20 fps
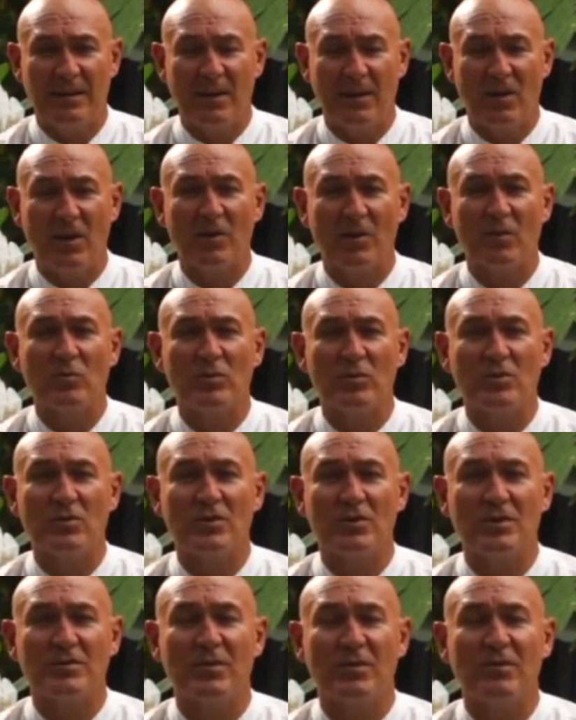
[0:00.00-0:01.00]
And I will
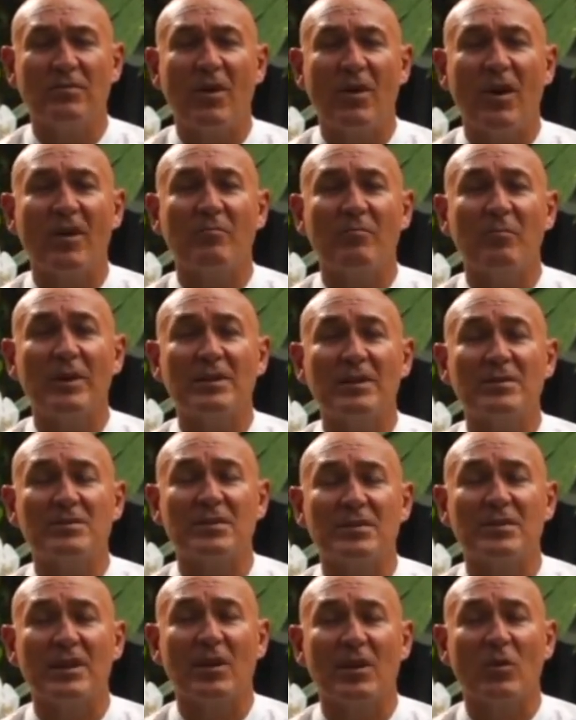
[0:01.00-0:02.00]
do this for 5 minutes.
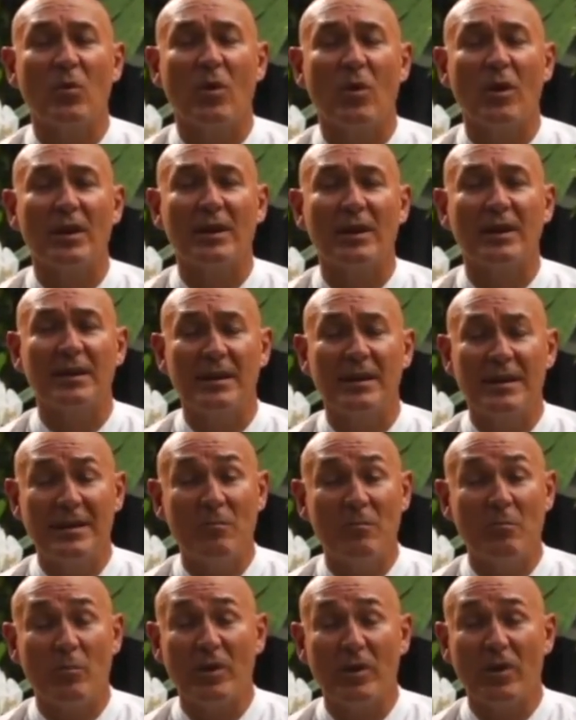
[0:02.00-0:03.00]
Sit there quietly.
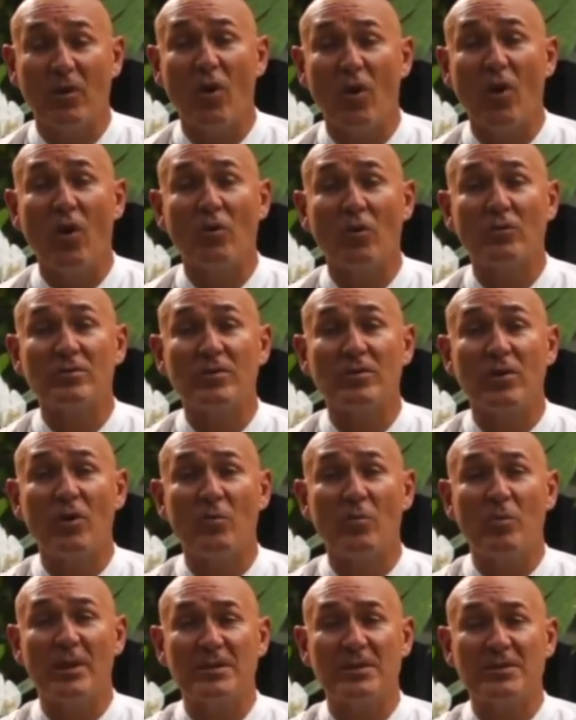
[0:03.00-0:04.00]
Breathe long,
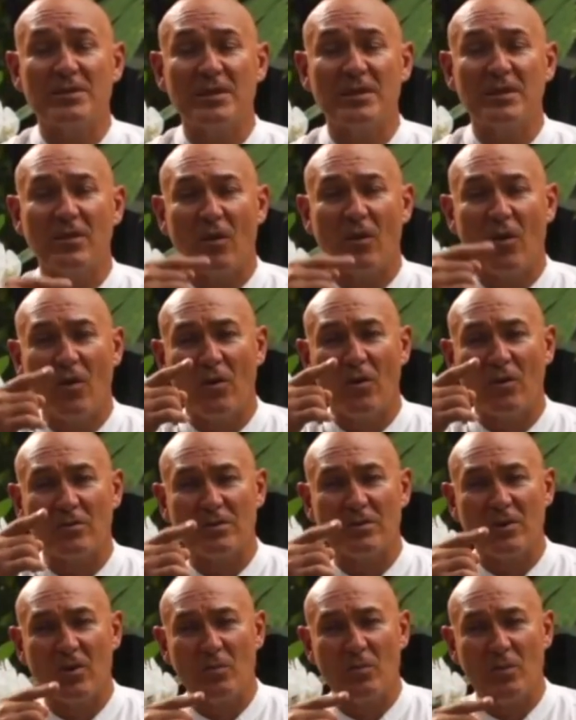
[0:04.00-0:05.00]
slow breaths in, long,
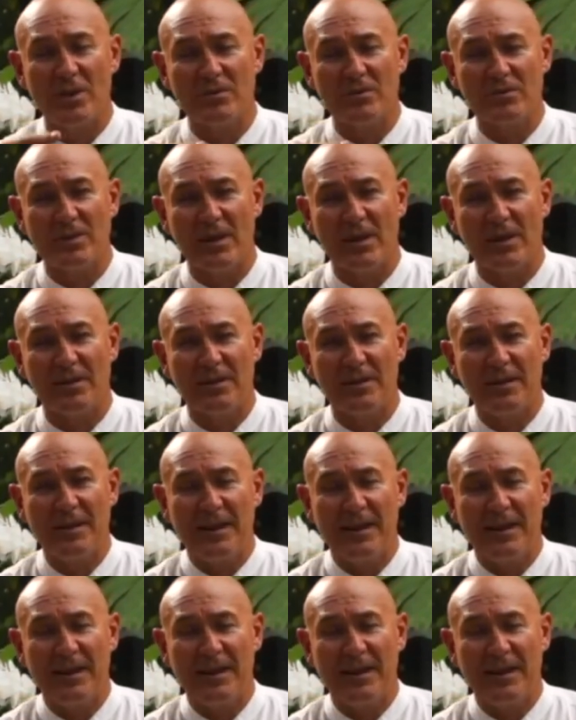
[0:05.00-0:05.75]
slow breaths out.